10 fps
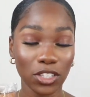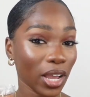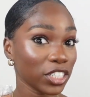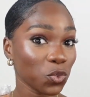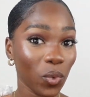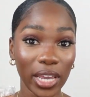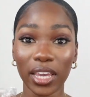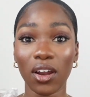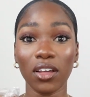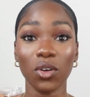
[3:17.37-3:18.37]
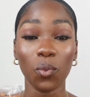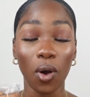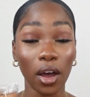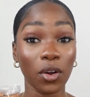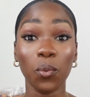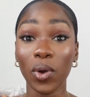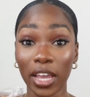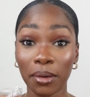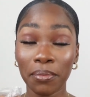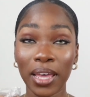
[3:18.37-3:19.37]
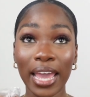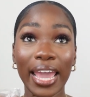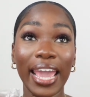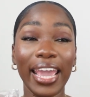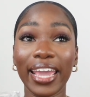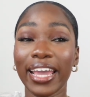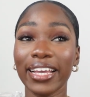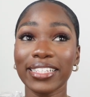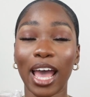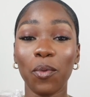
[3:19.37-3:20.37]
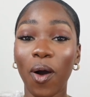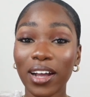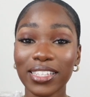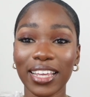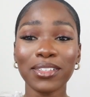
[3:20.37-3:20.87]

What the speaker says: So I just went in on a whim and I walked in.